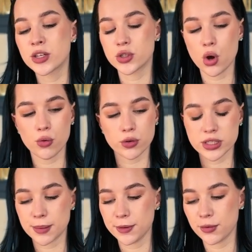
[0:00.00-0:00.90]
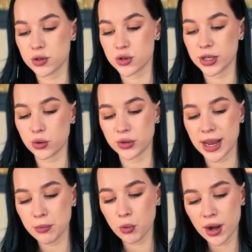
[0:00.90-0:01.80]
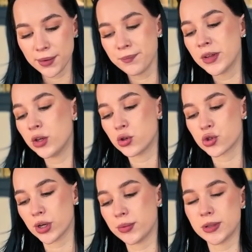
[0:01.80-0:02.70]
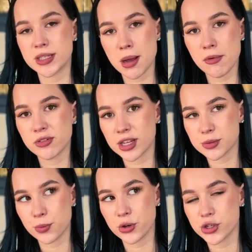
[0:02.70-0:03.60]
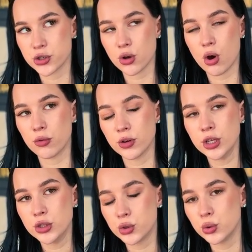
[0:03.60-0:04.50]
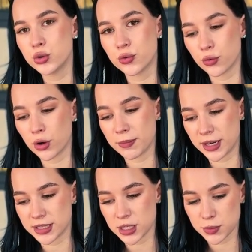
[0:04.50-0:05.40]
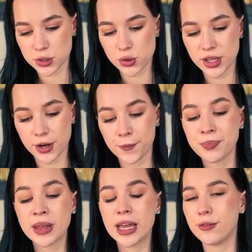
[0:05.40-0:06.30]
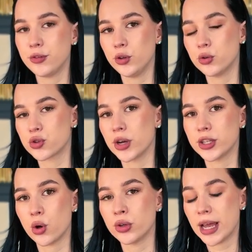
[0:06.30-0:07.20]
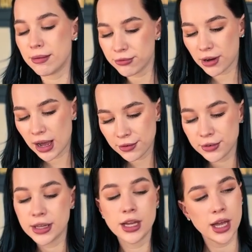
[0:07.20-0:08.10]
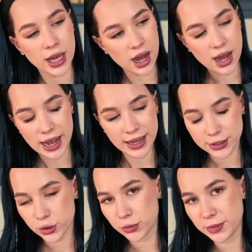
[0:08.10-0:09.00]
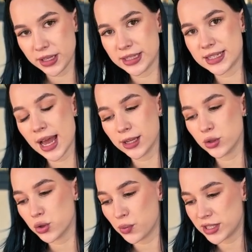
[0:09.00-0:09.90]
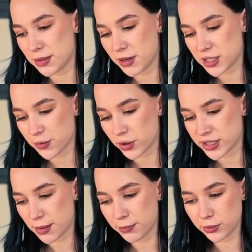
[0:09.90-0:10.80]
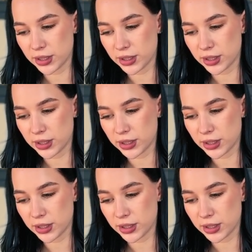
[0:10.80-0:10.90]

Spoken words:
So for example, if you trade on M1, you trade with the time of the expiration of 2 to 4 minutes, as we do here. If you trade on M5, it could be 10 to 20 minutes, for example.